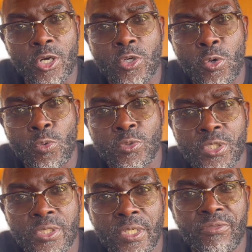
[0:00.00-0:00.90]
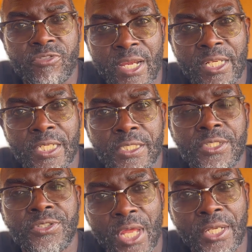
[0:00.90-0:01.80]
called, and frankly,
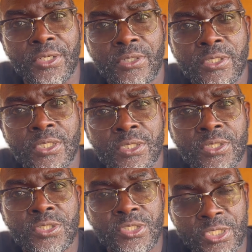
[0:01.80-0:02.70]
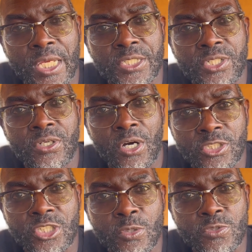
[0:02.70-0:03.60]
none to date are
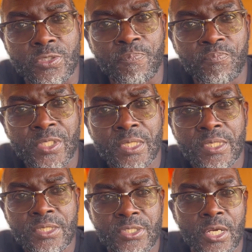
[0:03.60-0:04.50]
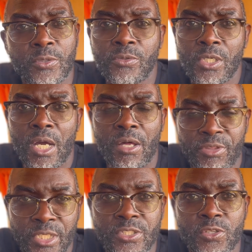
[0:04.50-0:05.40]
chosen. So I
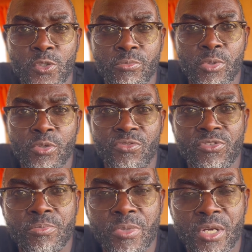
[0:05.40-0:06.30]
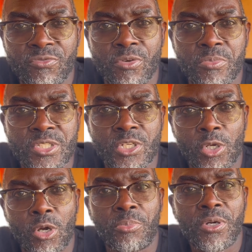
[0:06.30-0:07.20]
think it's a good move from Mr.
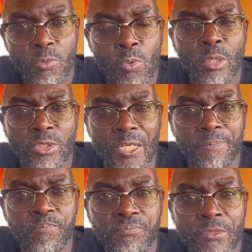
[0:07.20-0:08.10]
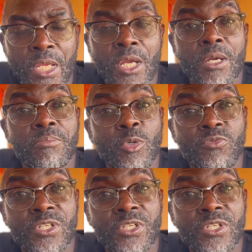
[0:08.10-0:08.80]
Klopp. Well done. Moving